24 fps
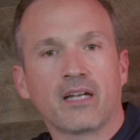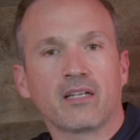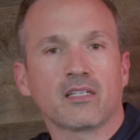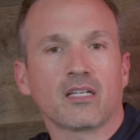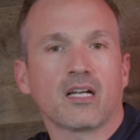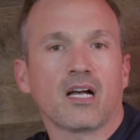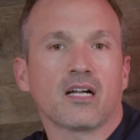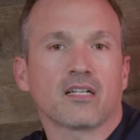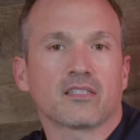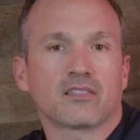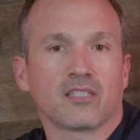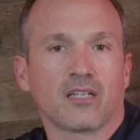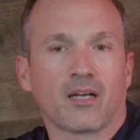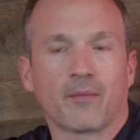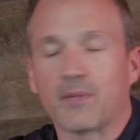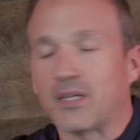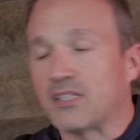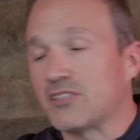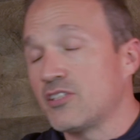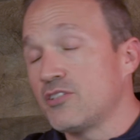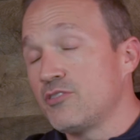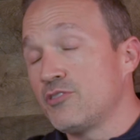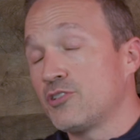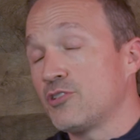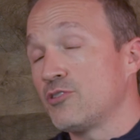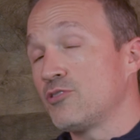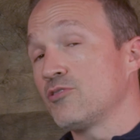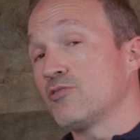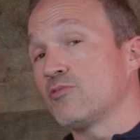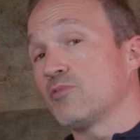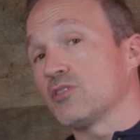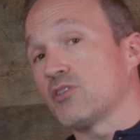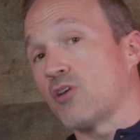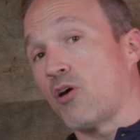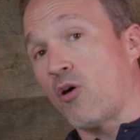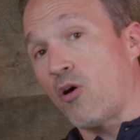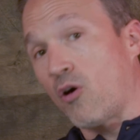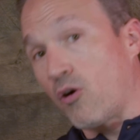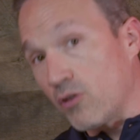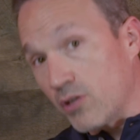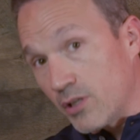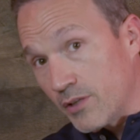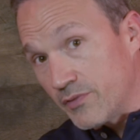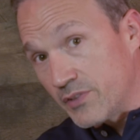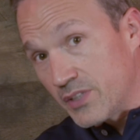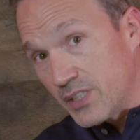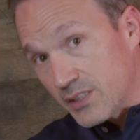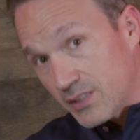a cocktail. I'm not saying you should do it with all
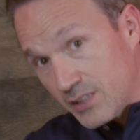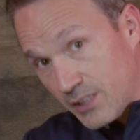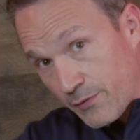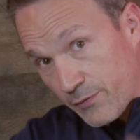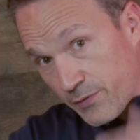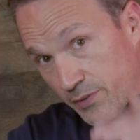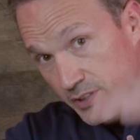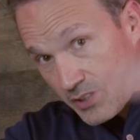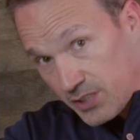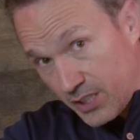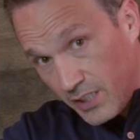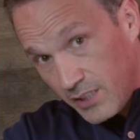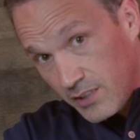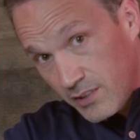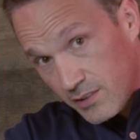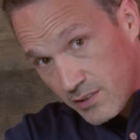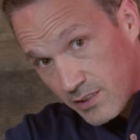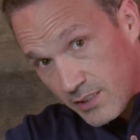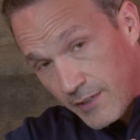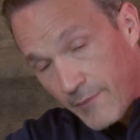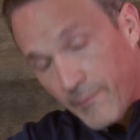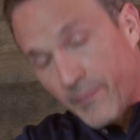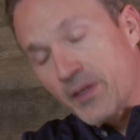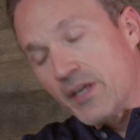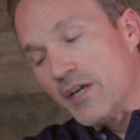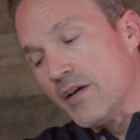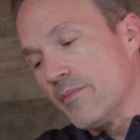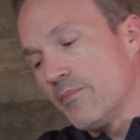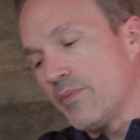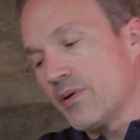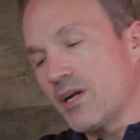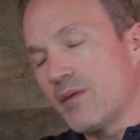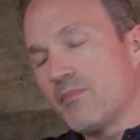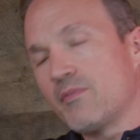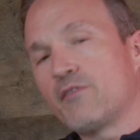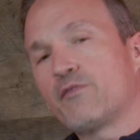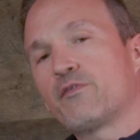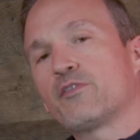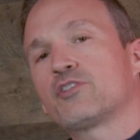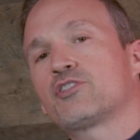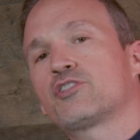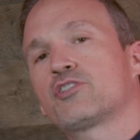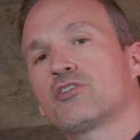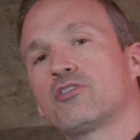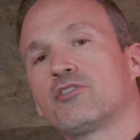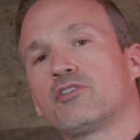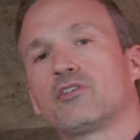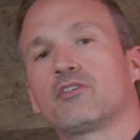of the different tiers, but I mean, for
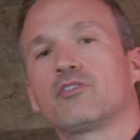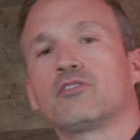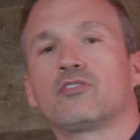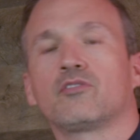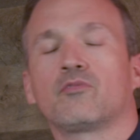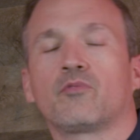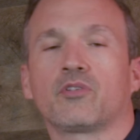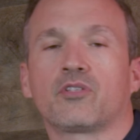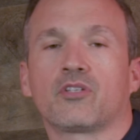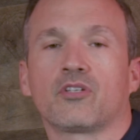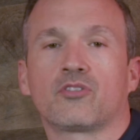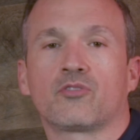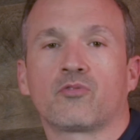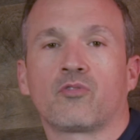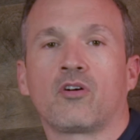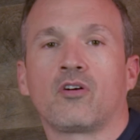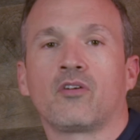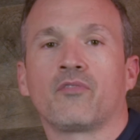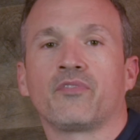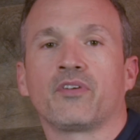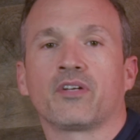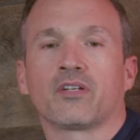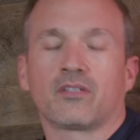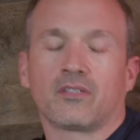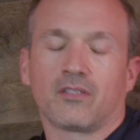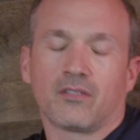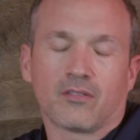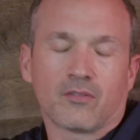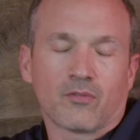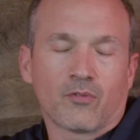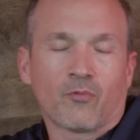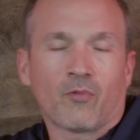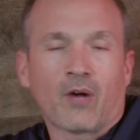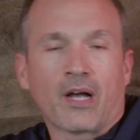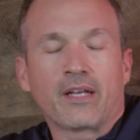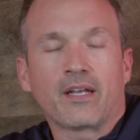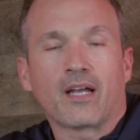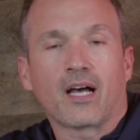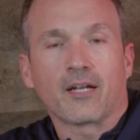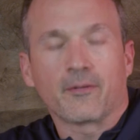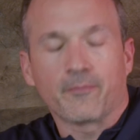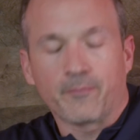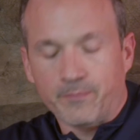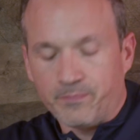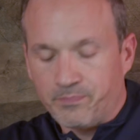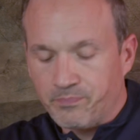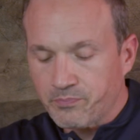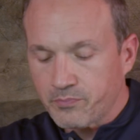sure, you could do it with the 12-year. Why not?
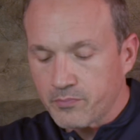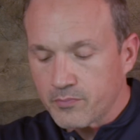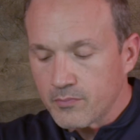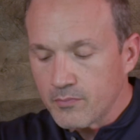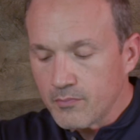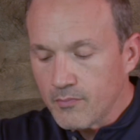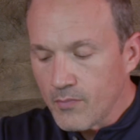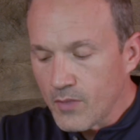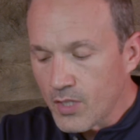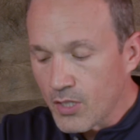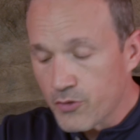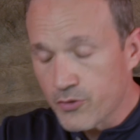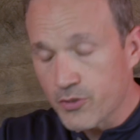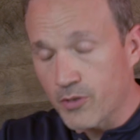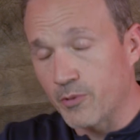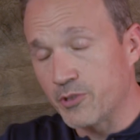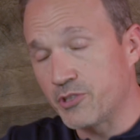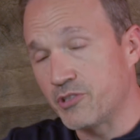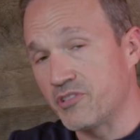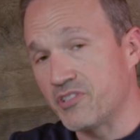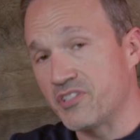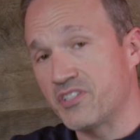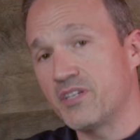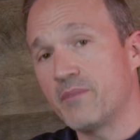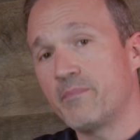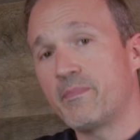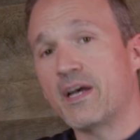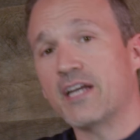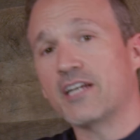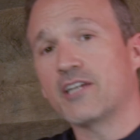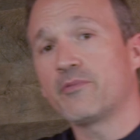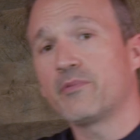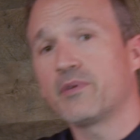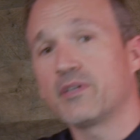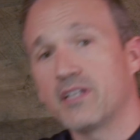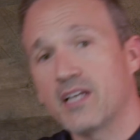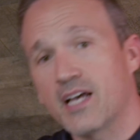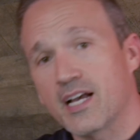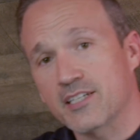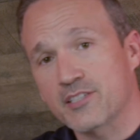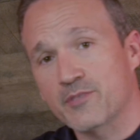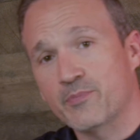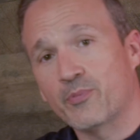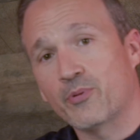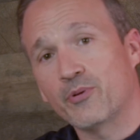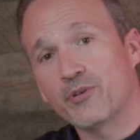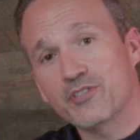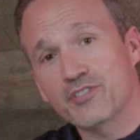So I want you to sit back and relax,
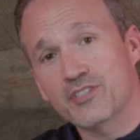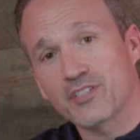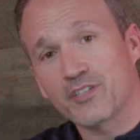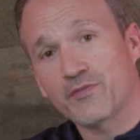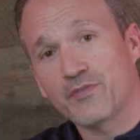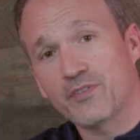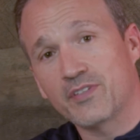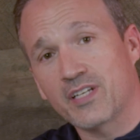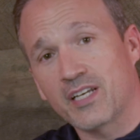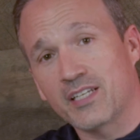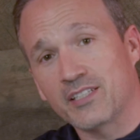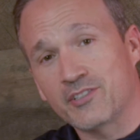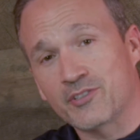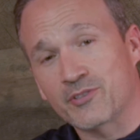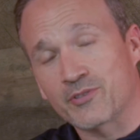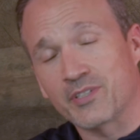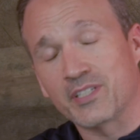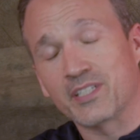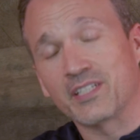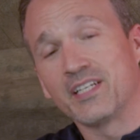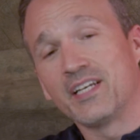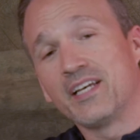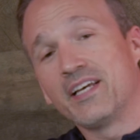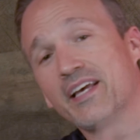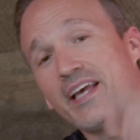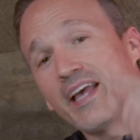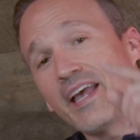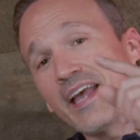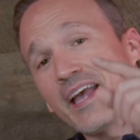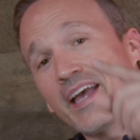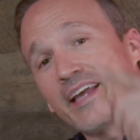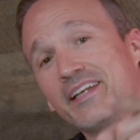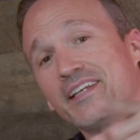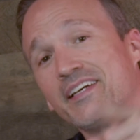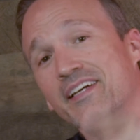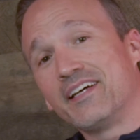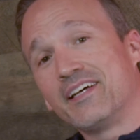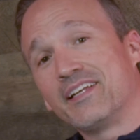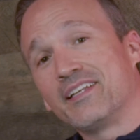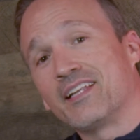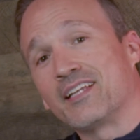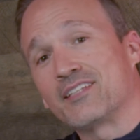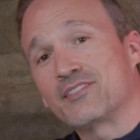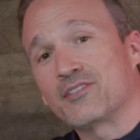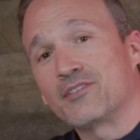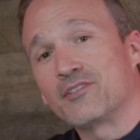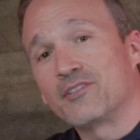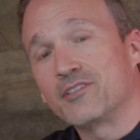pour yourself a nice drink, and
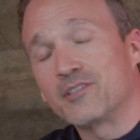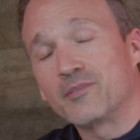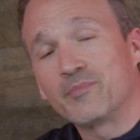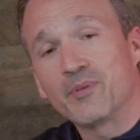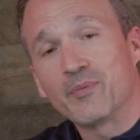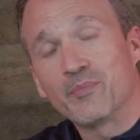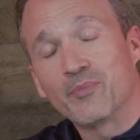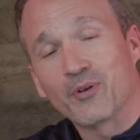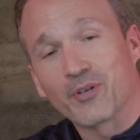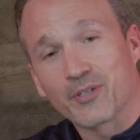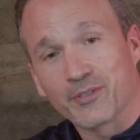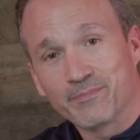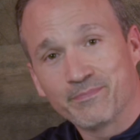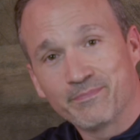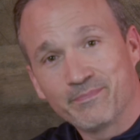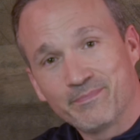let's learn a little bit more.